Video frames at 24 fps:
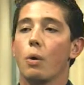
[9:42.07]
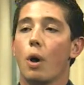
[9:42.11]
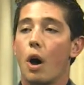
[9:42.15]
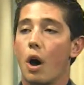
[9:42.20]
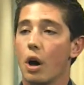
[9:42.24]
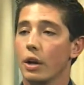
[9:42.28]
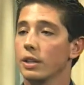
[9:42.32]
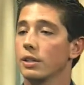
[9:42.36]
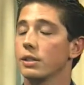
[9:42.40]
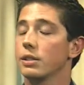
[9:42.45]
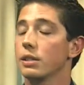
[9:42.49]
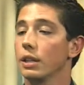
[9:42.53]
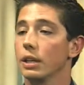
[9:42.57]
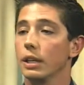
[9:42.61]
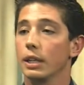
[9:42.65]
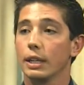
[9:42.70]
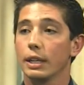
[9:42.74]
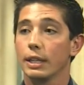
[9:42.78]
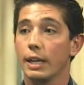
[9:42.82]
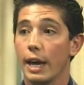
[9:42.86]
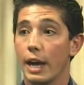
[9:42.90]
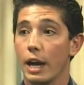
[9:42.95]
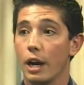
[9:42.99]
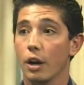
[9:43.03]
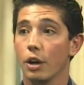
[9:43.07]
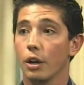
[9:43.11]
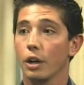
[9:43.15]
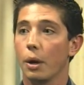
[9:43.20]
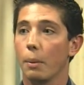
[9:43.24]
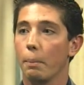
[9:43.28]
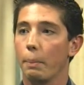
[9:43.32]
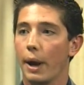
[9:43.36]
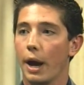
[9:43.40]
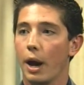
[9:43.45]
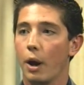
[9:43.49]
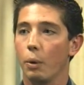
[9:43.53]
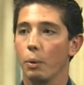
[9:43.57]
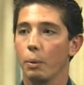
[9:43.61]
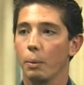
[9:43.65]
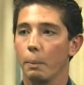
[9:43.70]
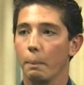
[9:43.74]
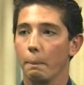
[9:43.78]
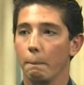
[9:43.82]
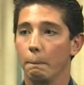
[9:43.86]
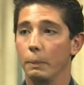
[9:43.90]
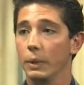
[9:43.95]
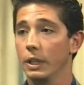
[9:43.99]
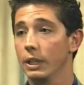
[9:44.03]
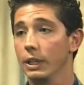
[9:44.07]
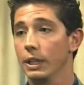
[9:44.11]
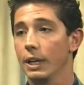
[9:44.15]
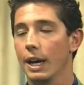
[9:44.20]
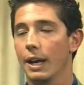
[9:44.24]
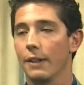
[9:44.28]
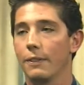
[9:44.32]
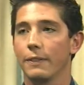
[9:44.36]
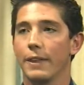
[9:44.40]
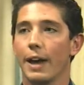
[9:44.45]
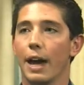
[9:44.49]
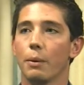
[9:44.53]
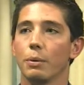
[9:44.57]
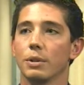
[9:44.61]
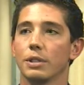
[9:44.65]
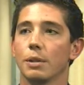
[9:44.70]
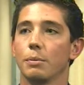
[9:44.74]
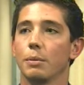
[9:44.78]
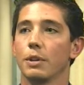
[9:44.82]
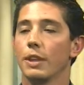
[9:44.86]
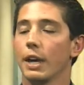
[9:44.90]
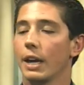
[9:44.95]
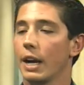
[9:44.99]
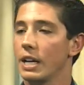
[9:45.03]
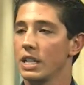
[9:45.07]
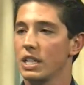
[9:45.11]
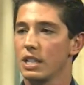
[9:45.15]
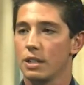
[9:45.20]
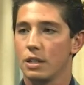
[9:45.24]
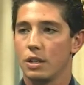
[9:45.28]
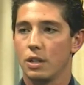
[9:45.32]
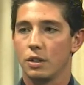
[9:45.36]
honestly cared about me, and that was something that I